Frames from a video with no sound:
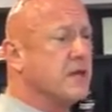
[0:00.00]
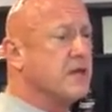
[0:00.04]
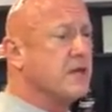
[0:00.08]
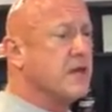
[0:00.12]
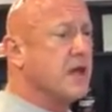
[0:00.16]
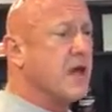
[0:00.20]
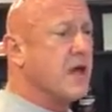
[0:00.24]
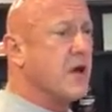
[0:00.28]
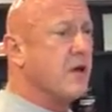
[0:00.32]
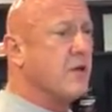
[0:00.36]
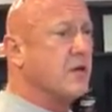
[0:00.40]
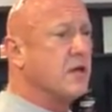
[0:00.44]

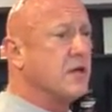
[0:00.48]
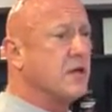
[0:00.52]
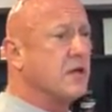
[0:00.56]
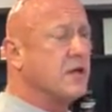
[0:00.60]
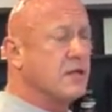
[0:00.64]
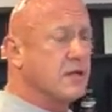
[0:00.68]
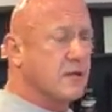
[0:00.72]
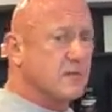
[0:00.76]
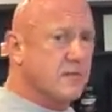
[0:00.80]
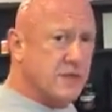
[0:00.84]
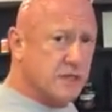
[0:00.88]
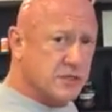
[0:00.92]
Now,
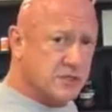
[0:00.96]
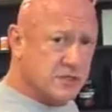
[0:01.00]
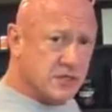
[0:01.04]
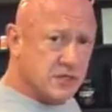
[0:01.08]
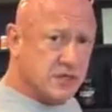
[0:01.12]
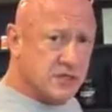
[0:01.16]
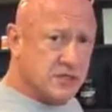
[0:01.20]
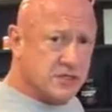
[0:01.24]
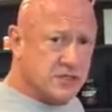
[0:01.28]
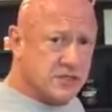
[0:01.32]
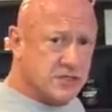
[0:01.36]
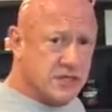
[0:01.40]
the
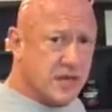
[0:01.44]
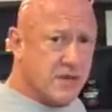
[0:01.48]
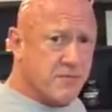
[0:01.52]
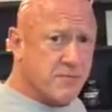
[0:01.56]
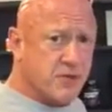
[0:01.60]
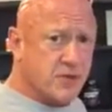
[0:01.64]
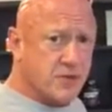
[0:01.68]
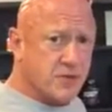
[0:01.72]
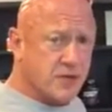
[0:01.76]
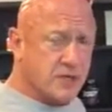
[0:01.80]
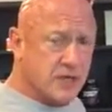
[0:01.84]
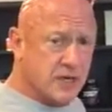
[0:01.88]

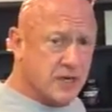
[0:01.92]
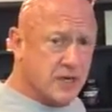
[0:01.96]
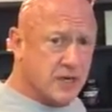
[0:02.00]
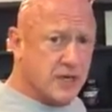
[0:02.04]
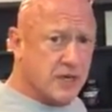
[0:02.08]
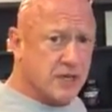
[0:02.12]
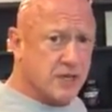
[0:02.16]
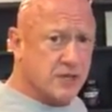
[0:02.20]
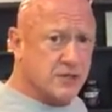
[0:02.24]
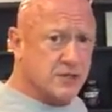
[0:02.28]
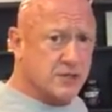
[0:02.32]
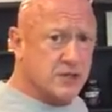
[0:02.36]
misconception
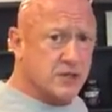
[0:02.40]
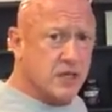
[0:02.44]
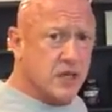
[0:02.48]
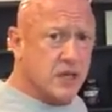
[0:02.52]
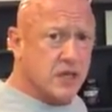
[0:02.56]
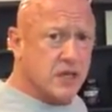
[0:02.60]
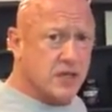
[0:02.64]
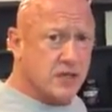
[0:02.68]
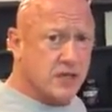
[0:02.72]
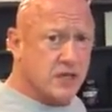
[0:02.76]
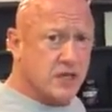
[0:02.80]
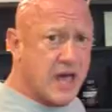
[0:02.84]
is
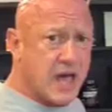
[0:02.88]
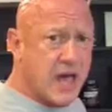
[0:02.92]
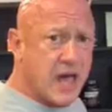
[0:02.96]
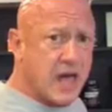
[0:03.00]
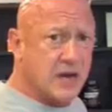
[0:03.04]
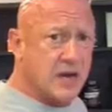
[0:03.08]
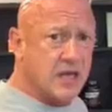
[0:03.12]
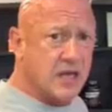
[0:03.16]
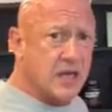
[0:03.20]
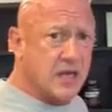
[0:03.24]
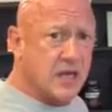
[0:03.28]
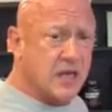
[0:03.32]

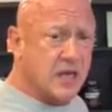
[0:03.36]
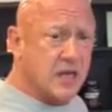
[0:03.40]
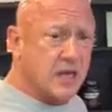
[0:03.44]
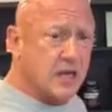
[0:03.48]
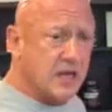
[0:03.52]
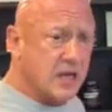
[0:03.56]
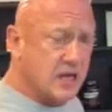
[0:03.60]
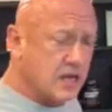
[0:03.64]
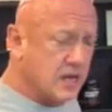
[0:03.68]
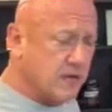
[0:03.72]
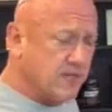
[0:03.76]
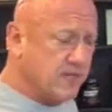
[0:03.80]
that
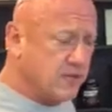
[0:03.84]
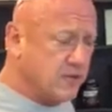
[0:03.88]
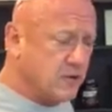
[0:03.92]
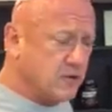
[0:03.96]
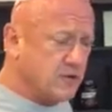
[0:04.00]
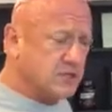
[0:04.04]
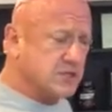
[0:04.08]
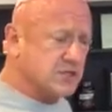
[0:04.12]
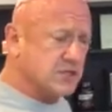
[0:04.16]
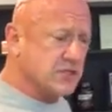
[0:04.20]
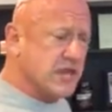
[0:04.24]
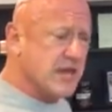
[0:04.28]
if
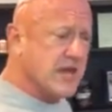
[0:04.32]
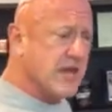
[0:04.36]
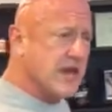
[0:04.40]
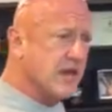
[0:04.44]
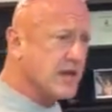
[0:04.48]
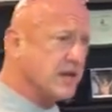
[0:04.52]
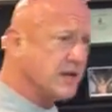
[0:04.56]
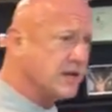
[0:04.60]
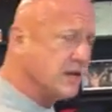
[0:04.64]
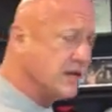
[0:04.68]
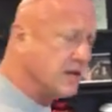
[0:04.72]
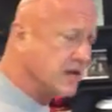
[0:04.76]
you
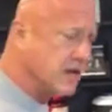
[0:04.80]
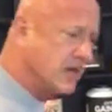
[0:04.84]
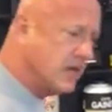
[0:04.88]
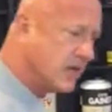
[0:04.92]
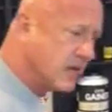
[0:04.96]
stand